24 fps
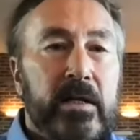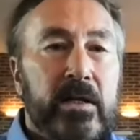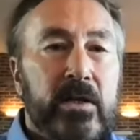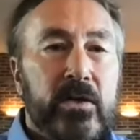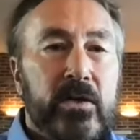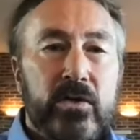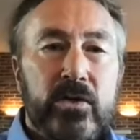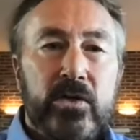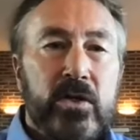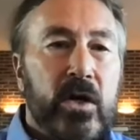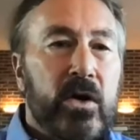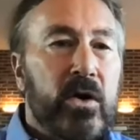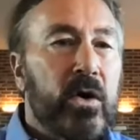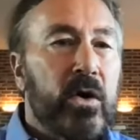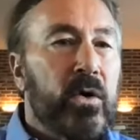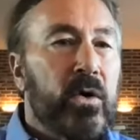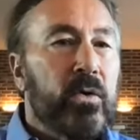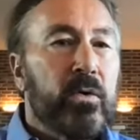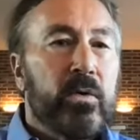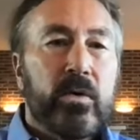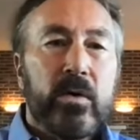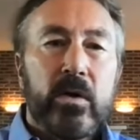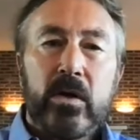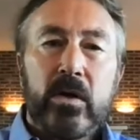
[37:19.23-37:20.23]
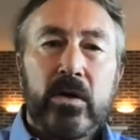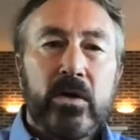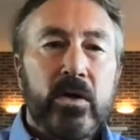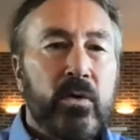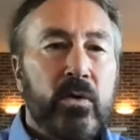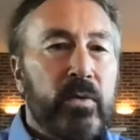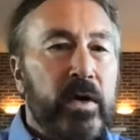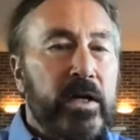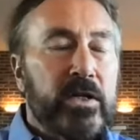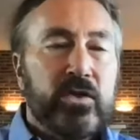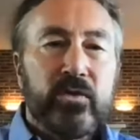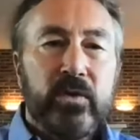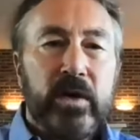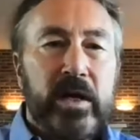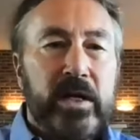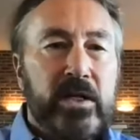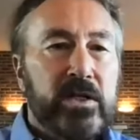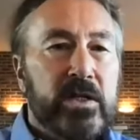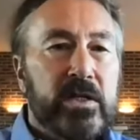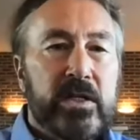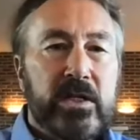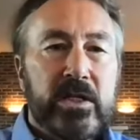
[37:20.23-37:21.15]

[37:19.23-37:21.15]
There's no restoration.